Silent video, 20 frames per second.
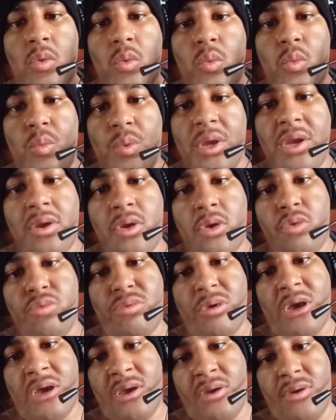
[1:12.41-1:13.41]
we know
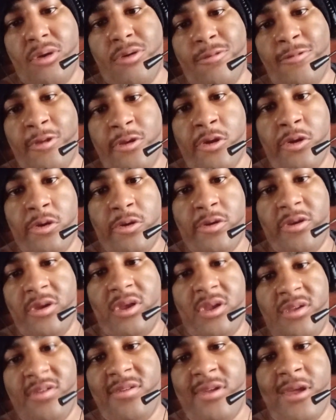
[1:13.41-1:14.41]
why Owen Hart
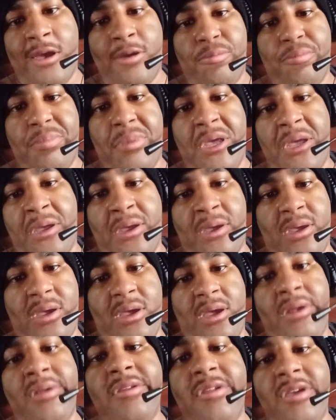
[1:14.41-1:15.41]
is not being
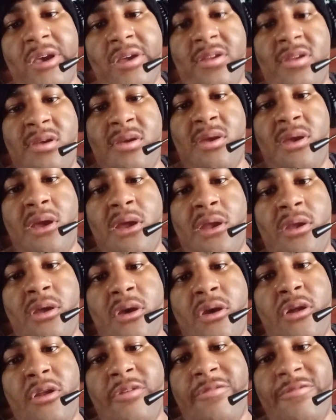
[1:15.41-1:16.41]
inducted in the
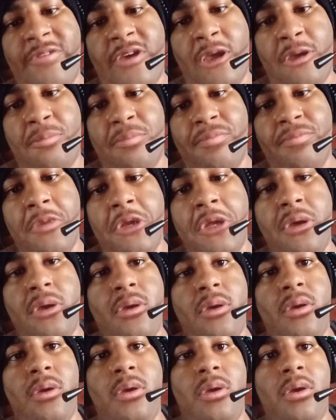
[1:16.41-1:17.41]
Hall of Fame.
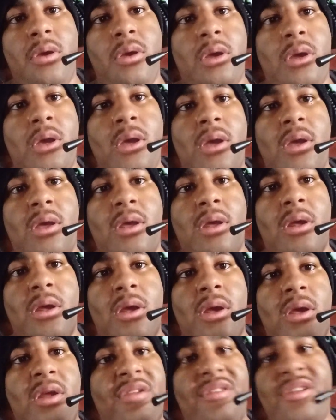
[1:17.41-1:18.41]

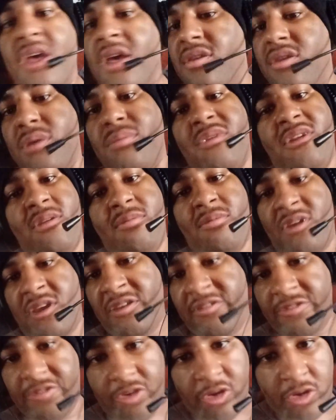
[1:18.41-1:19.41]
It's not
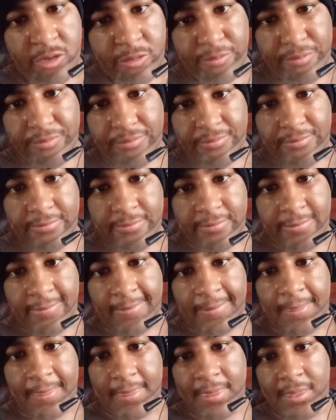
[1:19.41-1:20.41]
WWE's fault.
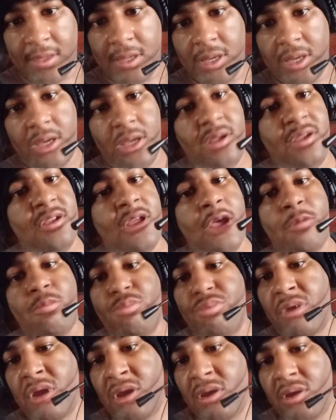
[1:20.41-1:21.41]
It's not
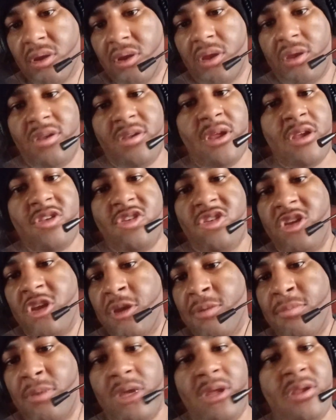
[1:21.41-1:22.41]
Bret. It's not
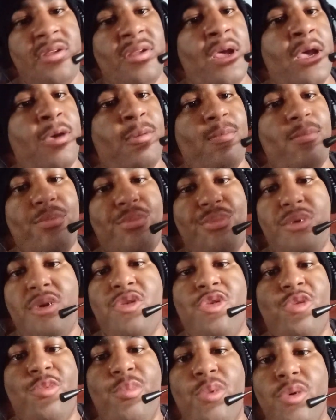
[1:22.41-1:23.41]
Jim. It's not
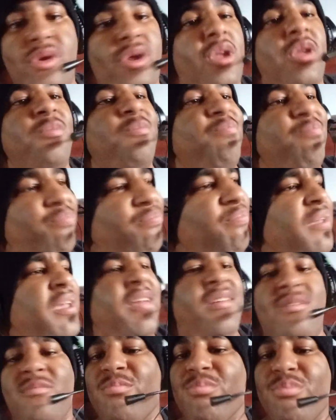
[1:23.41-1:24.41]
British Bulldog.
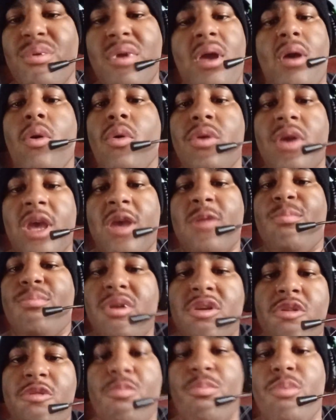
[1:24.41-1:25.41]
Speaking of Bret, okay,
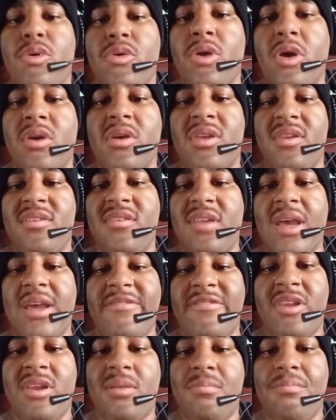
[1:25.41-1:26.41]
British Bulldog is not
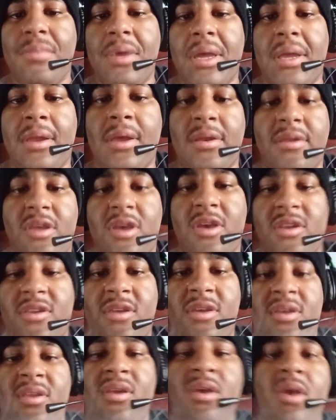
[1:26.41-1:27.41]
even being
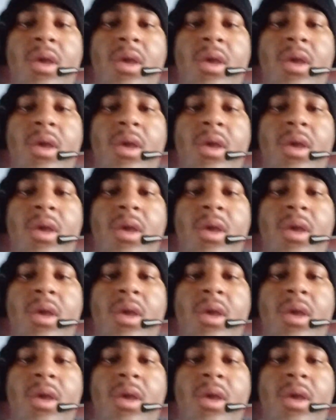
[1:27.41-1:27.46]
inducted